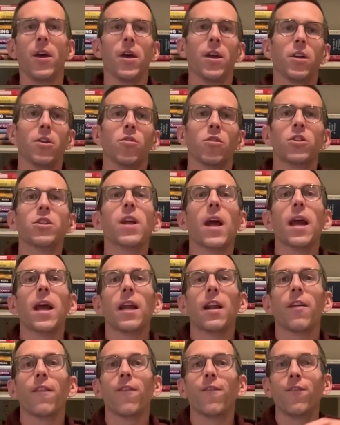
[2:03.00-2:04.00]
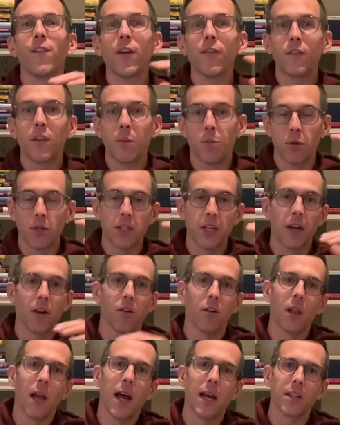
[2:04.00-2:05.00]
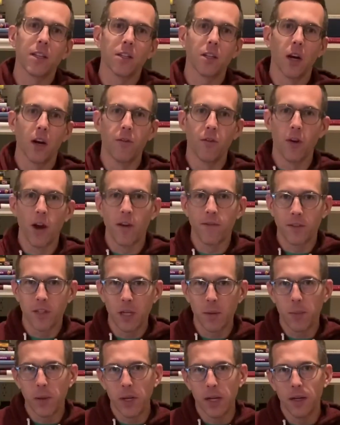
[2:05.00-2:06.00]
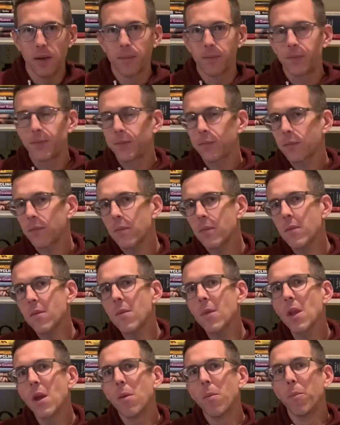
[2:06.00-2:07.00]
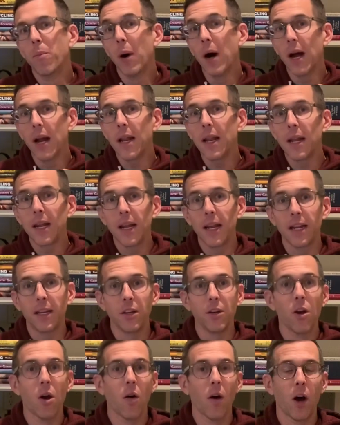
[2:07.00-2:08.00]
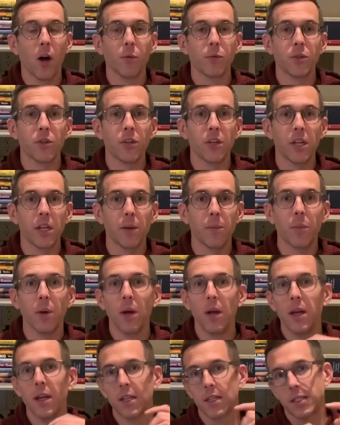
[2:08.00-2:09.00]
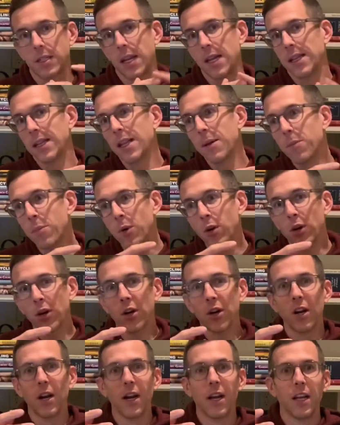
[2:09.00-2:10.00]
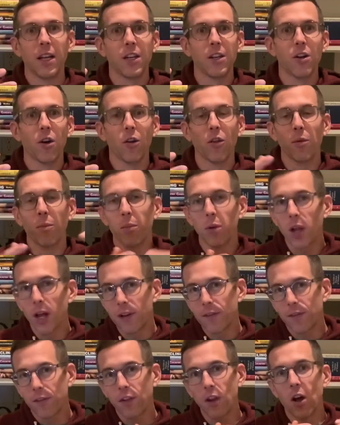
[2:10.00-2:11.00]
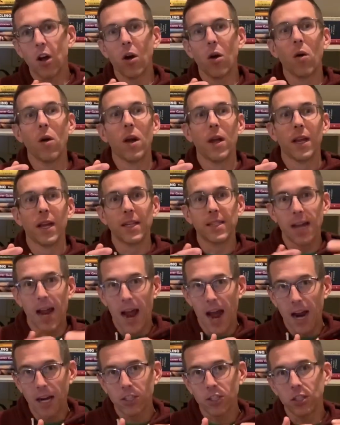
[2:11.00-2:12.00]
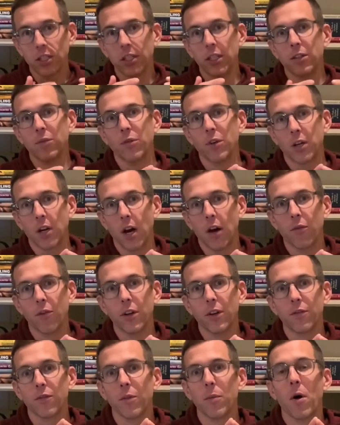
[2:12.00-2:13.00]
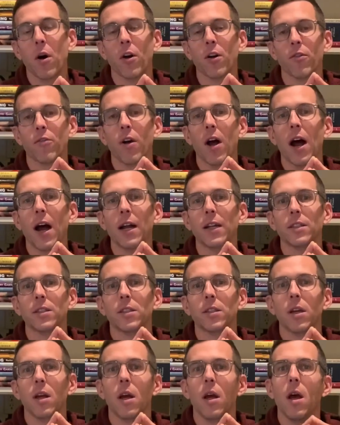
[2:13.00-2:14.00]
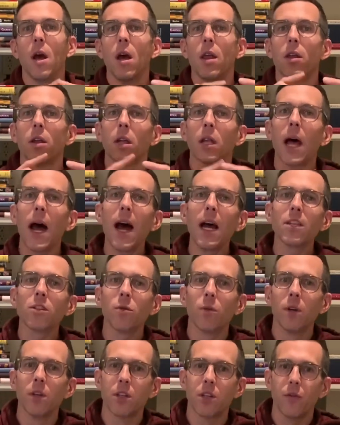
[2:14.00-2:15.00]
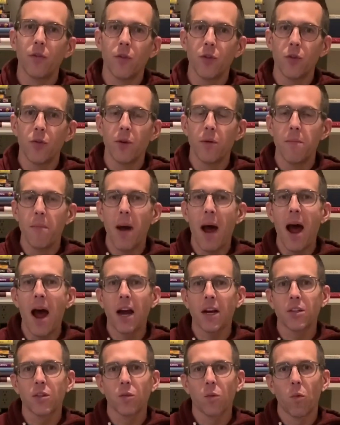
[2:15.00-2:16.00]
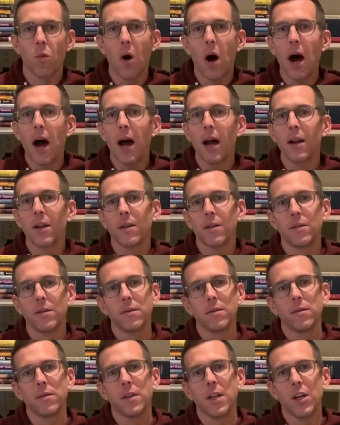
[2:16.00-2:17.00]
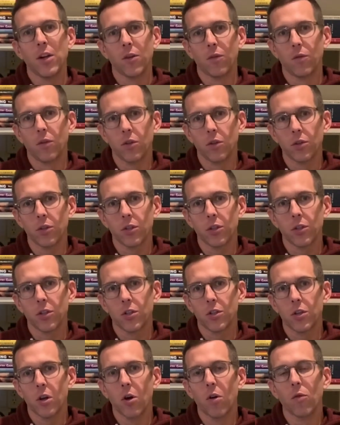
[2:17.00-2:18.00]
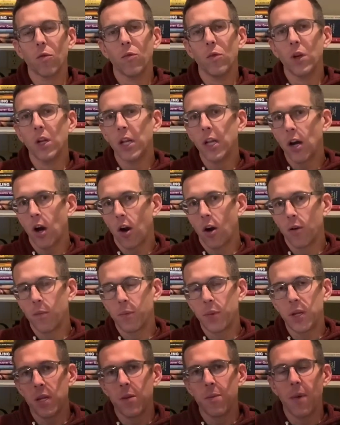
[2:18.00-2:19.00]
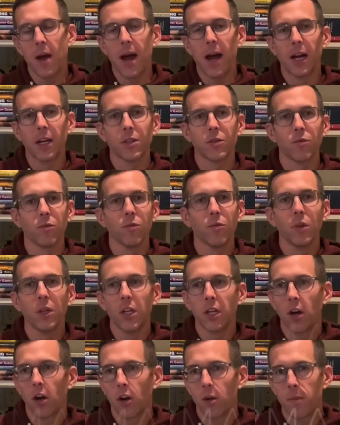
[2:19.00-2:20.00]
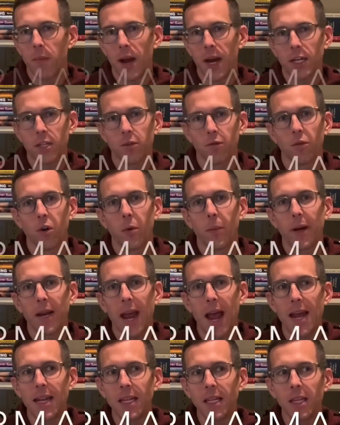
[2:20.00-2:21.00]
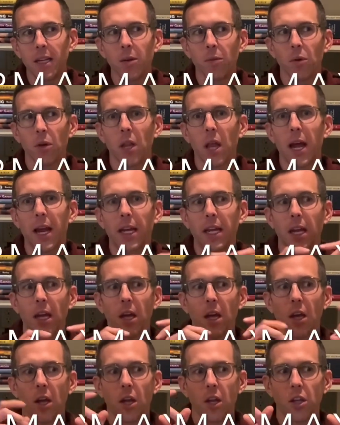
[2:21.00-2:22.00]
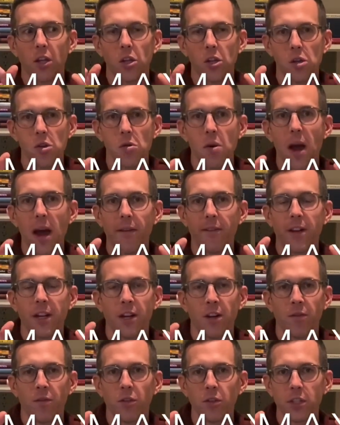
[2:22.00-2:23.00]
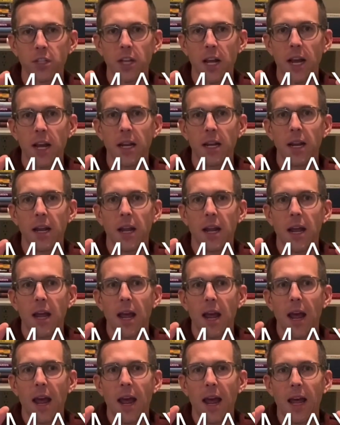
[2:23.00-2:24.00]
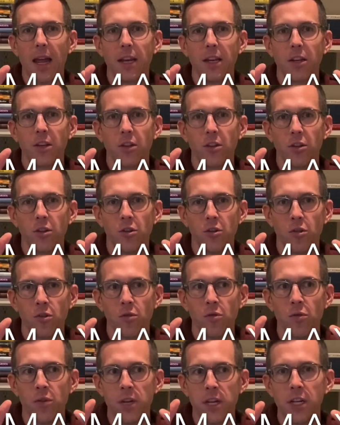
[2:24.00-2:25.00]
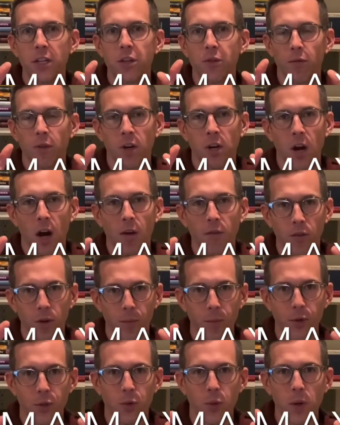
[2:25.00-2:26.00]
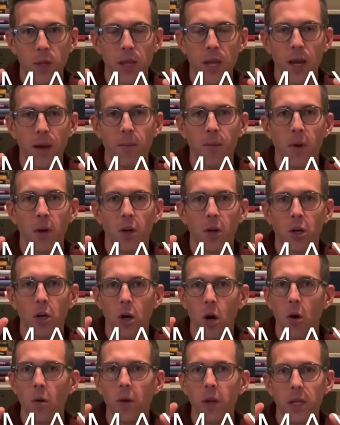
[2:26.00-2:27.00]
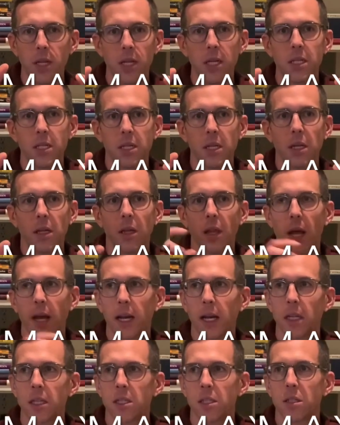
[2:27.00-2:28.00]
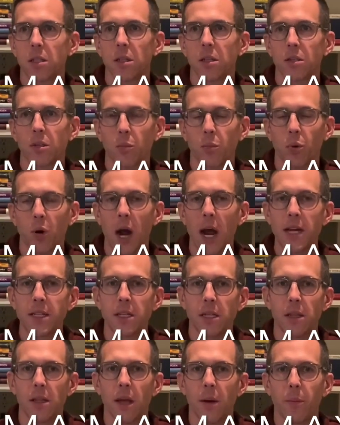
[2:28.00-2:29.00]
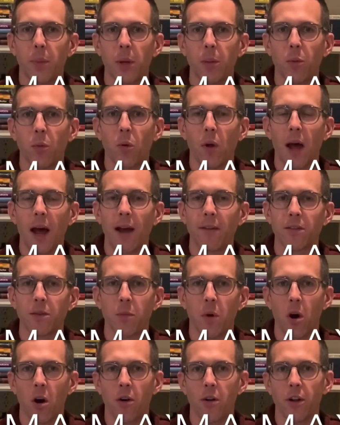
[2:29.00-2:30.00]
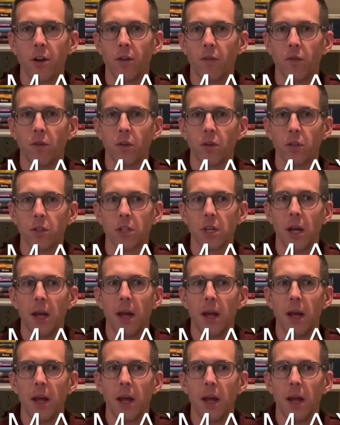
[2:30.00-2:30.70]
You're staying 50% or less of your FTP. But it, you know, helps you keep stay limber, you know, the blood flow, it's actually recovering from hard rides. The last one is if you're doing max watt intervals. So really hard Pmax, really hard max aerobic, anything where like you have an interval set and you need to recover in between them, go easy. Like it's surprising that people will have some hard intervals